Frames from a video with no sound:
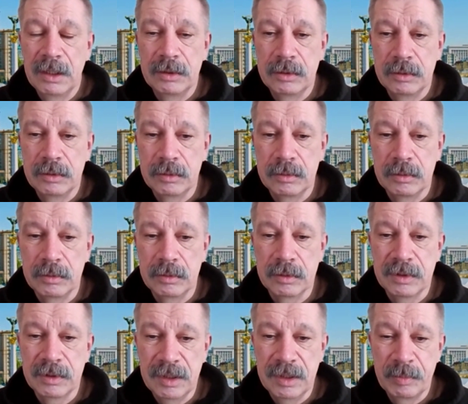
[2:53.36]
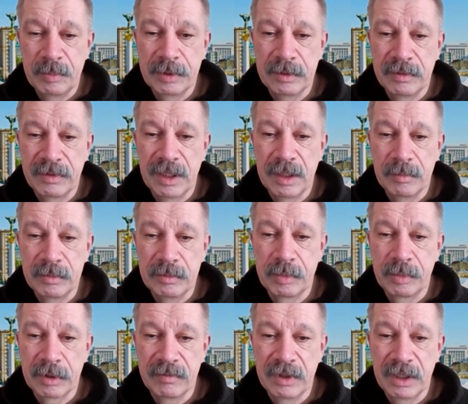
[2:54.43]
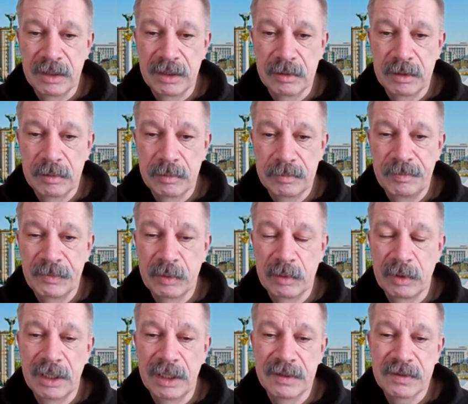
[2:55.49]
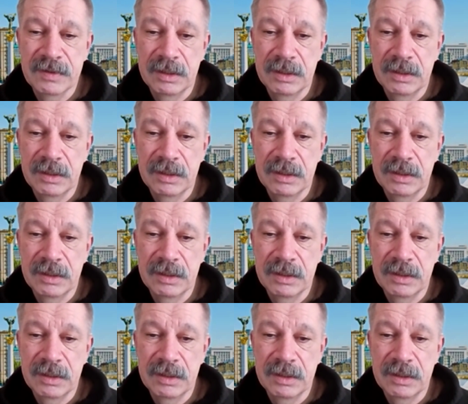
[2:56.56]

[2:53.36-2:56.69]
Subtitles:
to keep them provided to us.